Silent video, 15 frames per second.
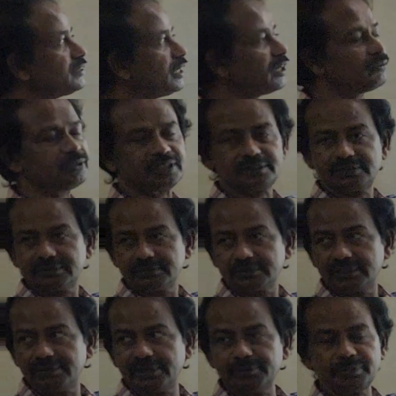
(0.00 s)
is allowed is
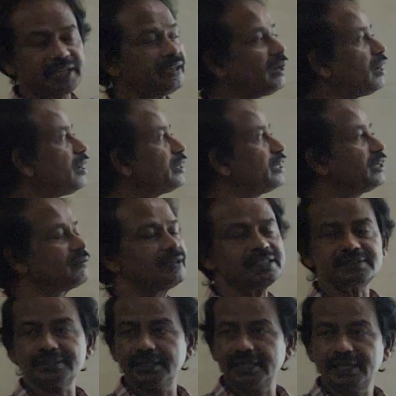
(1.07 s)
given by R
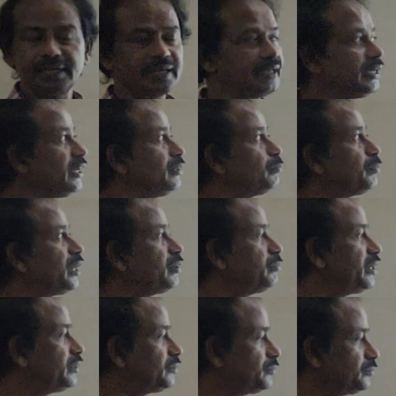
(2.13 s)
equals n pi
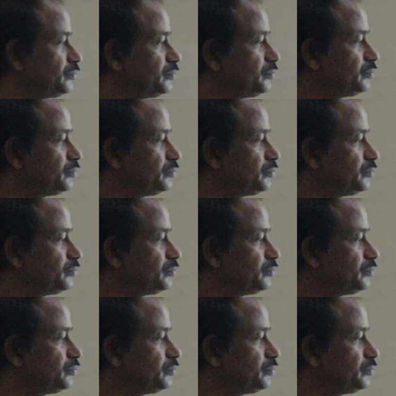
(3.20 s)
by 2.